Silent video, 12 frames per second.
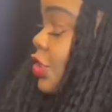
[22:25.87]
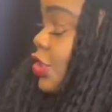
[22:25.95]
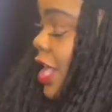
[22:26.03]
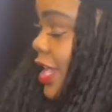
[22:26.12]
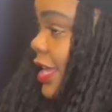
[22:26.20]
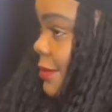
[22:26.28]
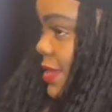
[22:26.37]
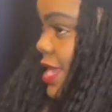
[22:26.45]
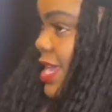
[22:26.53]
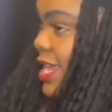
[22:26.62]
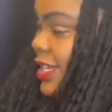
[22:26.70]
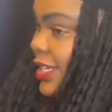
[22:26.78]
try and get me
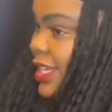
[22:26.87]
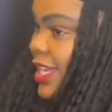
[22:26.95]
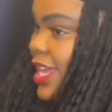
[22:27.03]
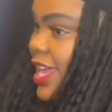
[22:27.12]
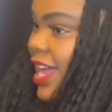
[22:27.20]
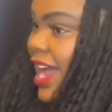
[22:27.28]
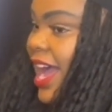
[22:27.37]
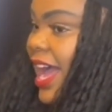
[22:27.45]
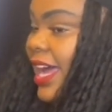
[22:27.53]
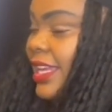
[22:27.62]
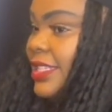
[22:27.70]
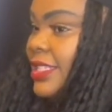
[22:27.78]
in. Yeah.
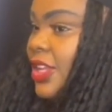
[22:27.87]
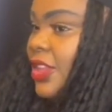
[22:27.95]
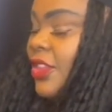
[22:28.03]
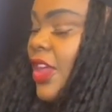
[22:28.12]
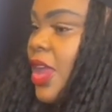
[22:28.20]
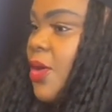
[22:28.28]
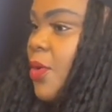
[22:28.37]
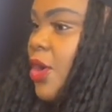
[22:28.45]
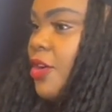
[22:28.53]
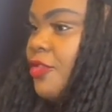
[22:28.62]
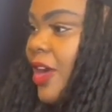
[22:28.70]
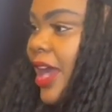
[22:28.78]
And they
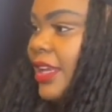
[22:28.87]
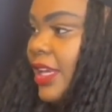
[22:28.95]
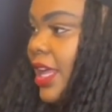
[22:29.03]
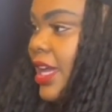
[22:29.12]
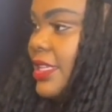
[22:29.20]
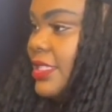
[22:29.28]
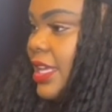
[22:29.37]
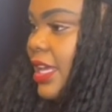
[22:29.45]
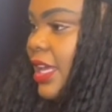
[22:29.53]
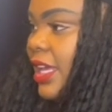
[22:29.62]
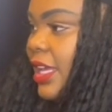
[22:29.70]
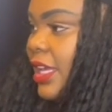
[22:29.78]
were
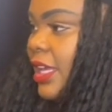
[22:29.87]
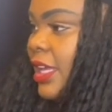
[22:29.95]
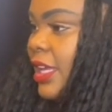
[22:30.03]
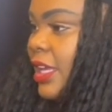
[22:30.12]
finalising